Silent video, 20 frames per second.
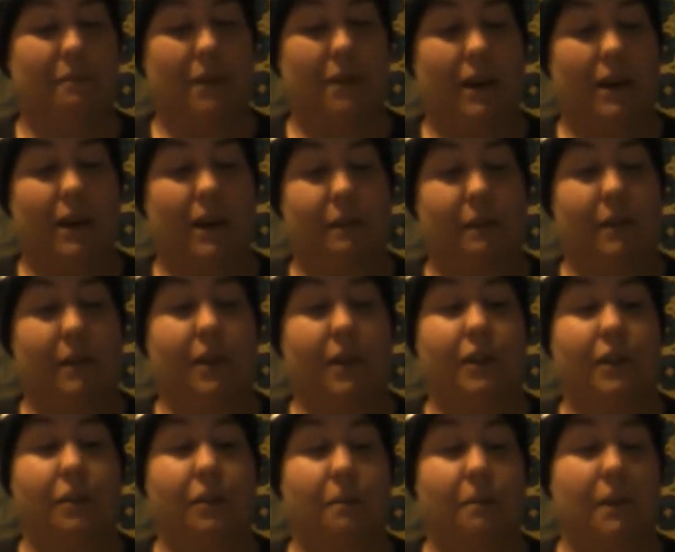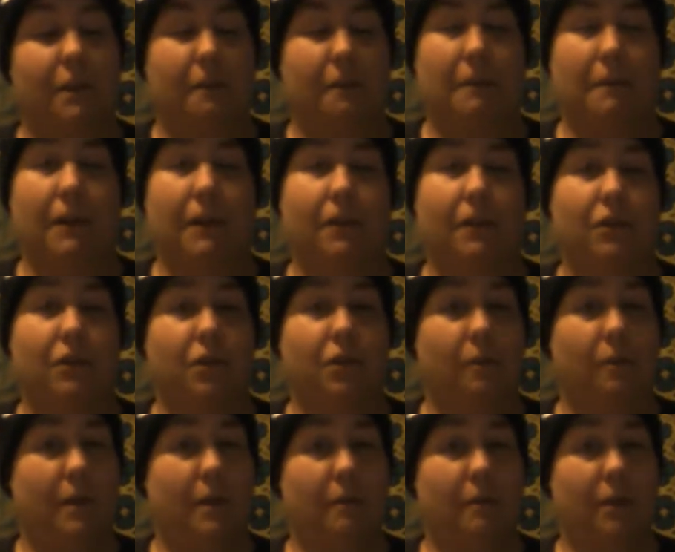but I mean, it's been a month, so
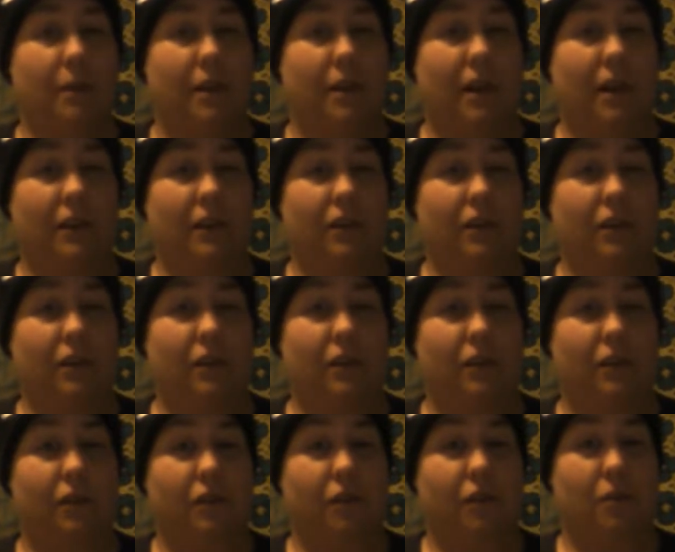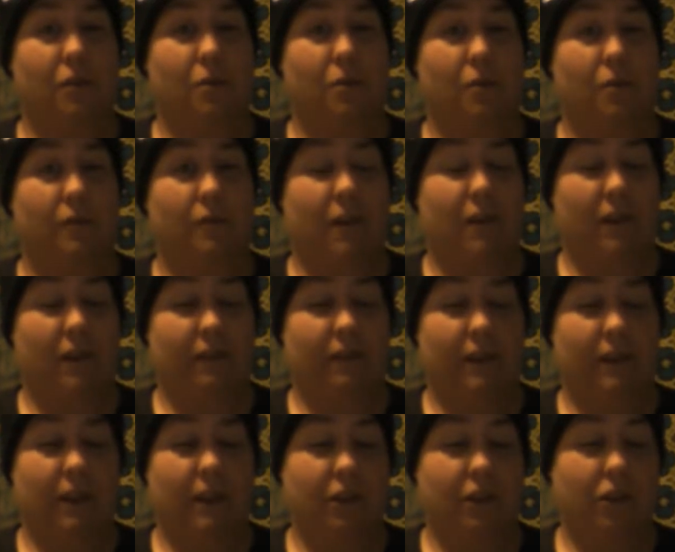maybe not so
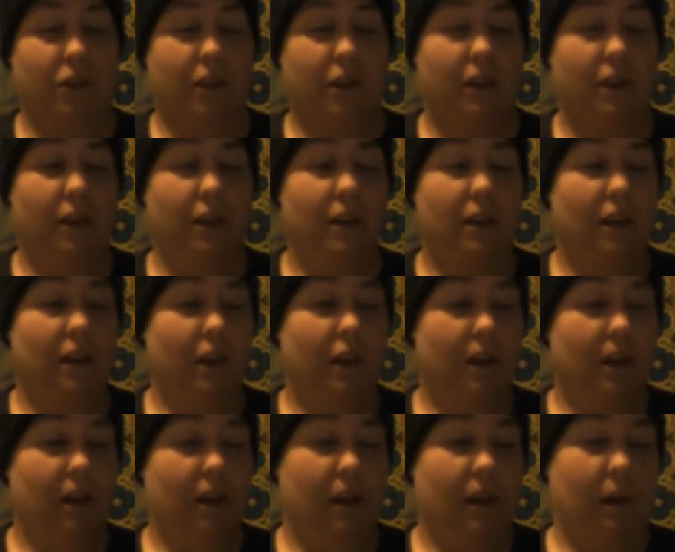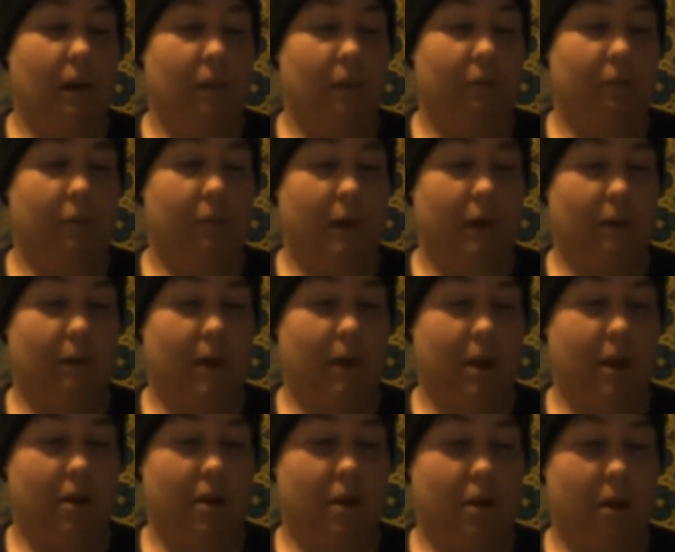far-fetched. Um, my
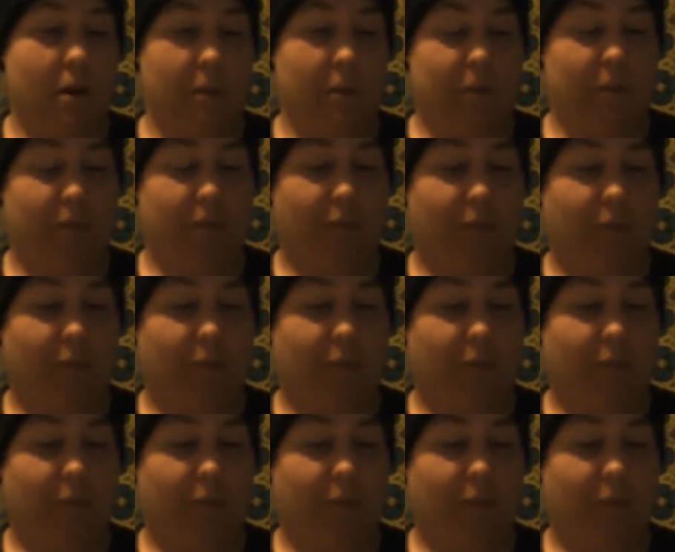right arm